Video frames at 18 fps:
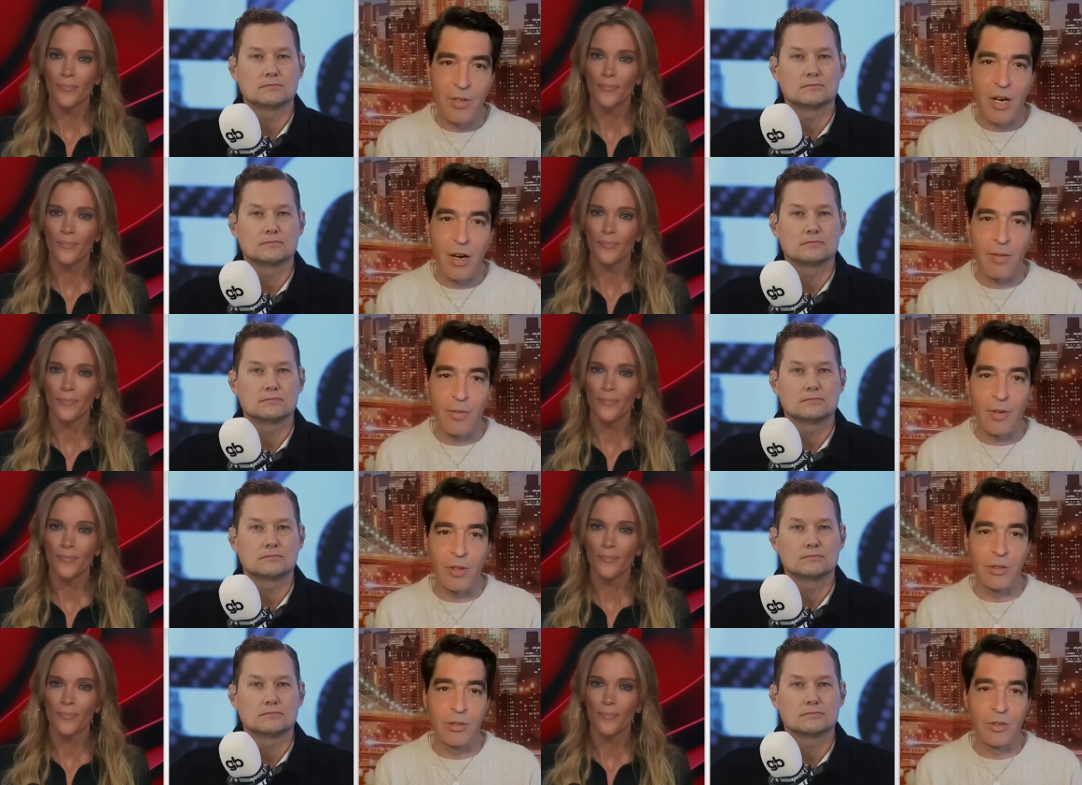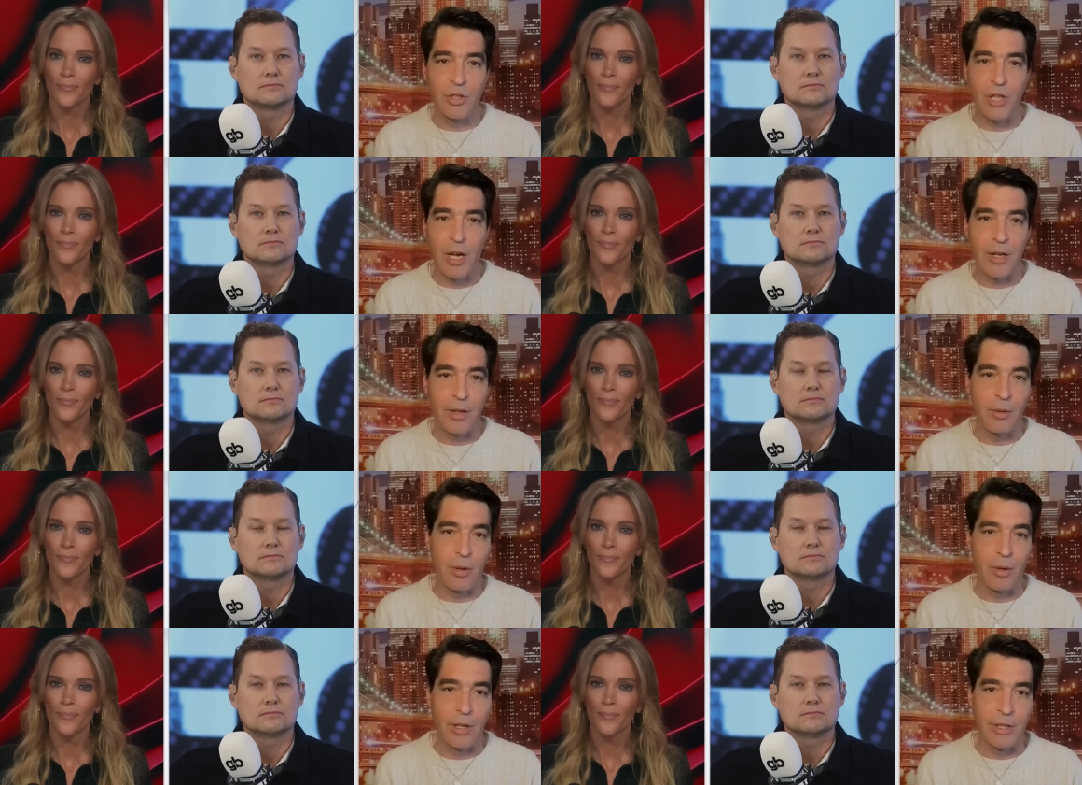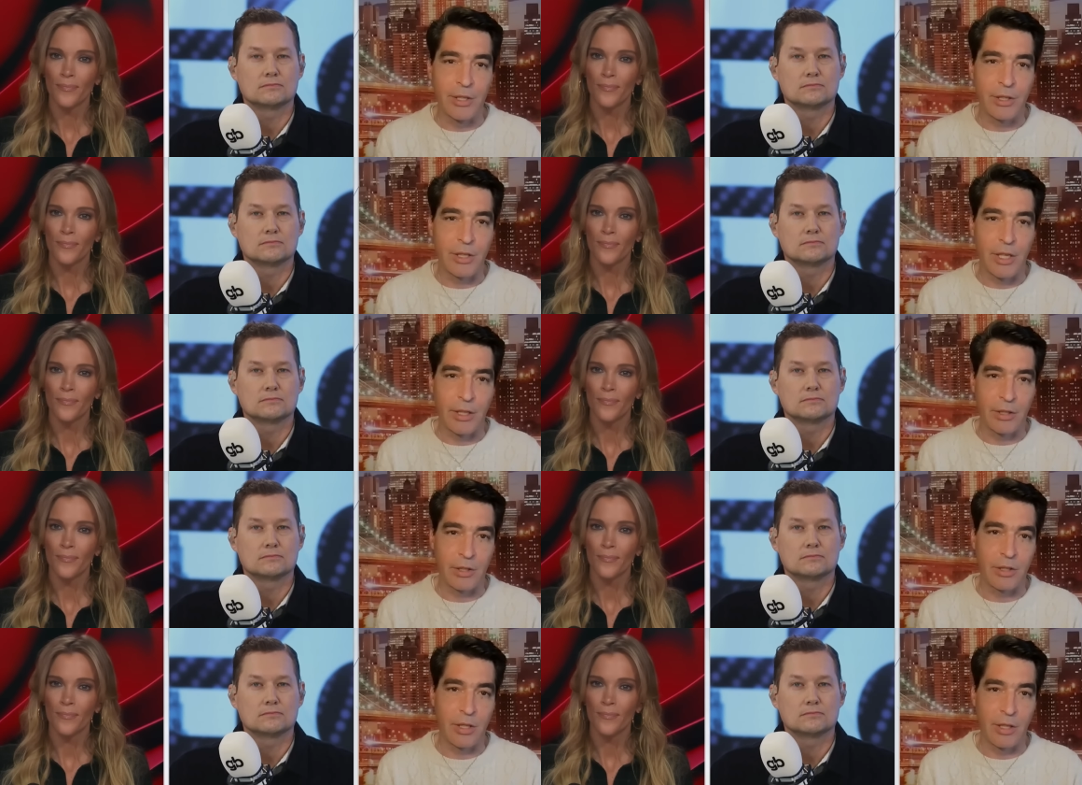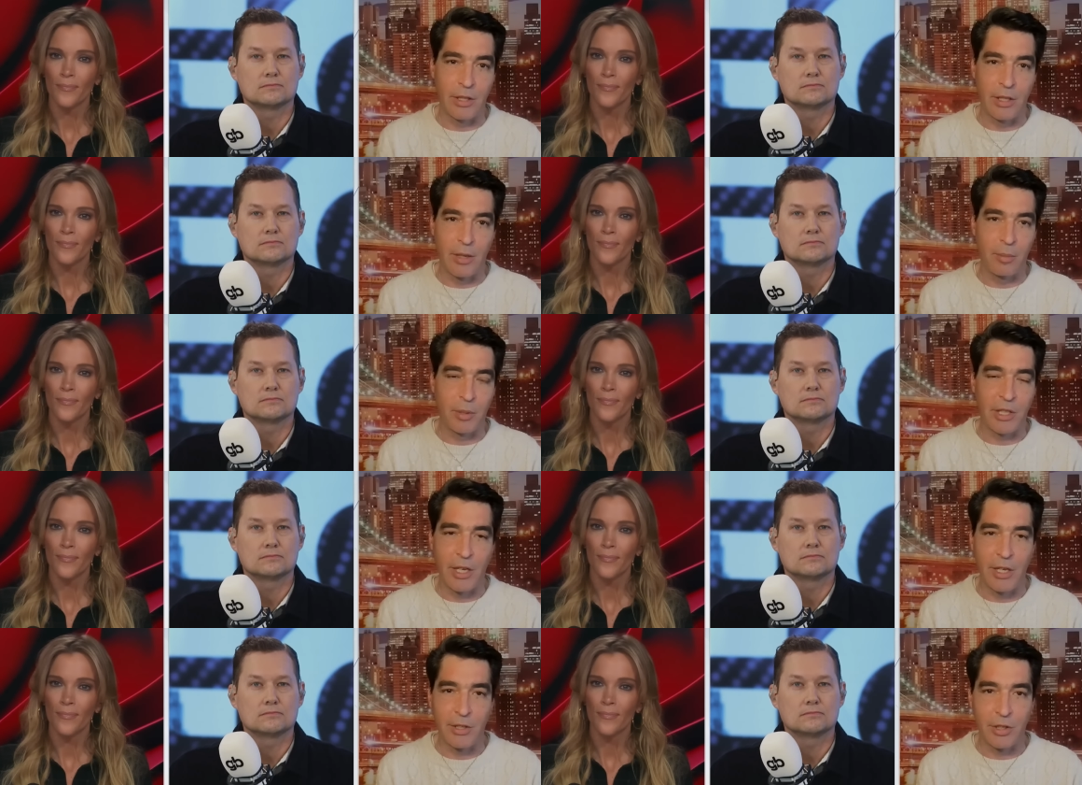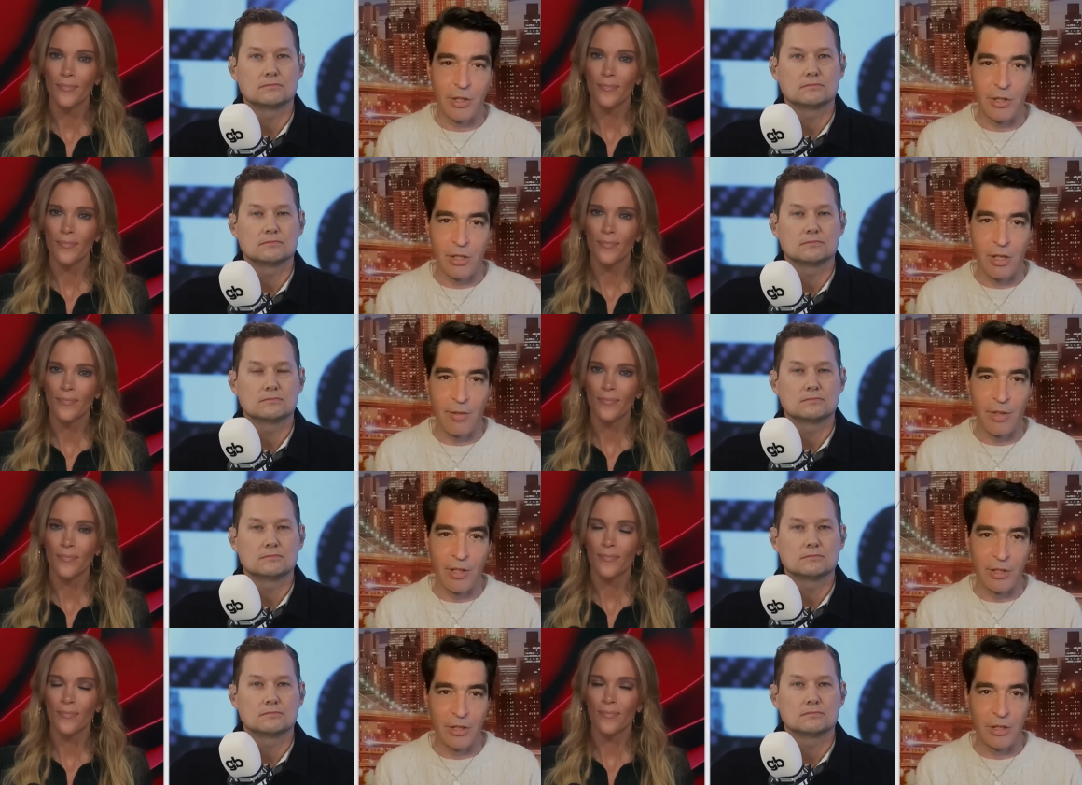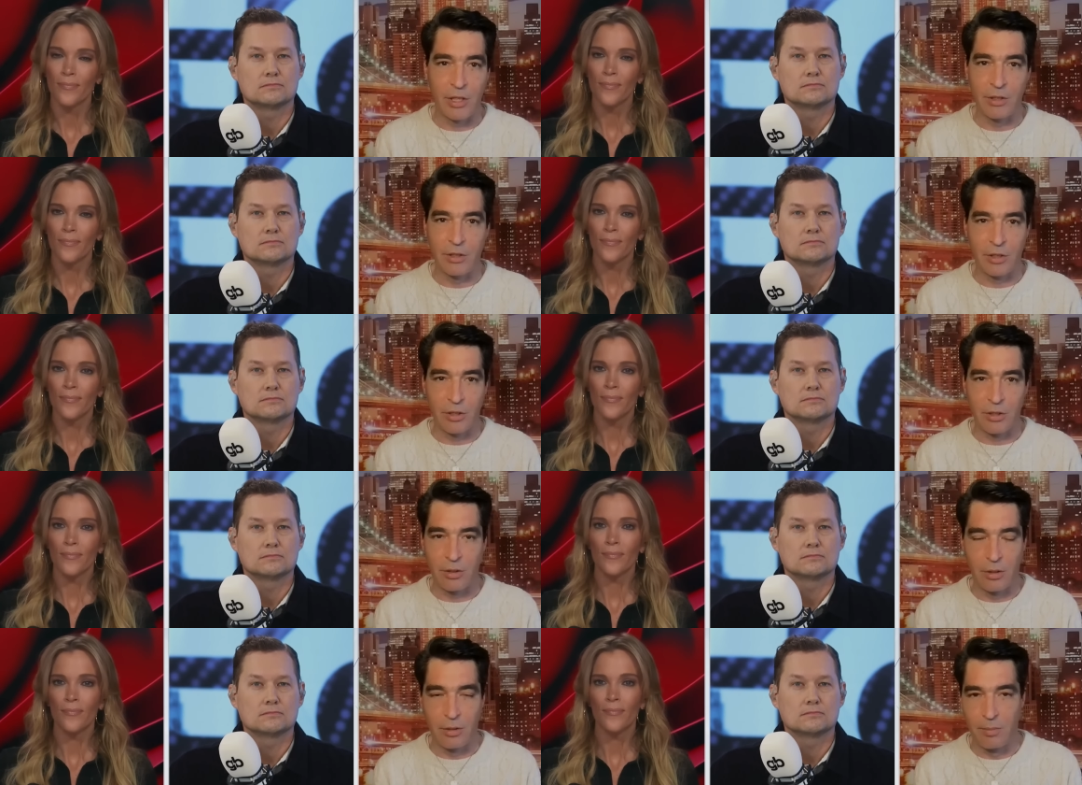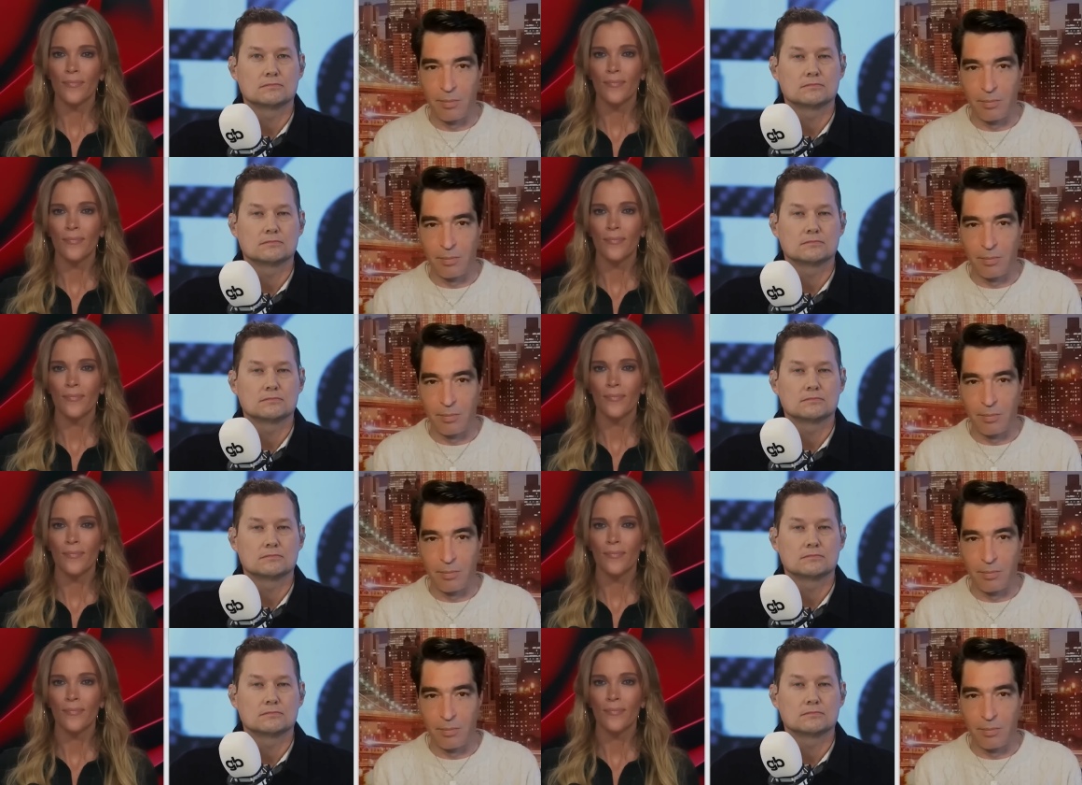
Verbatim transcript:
Speaker 1: covered January 6th and the implications of it since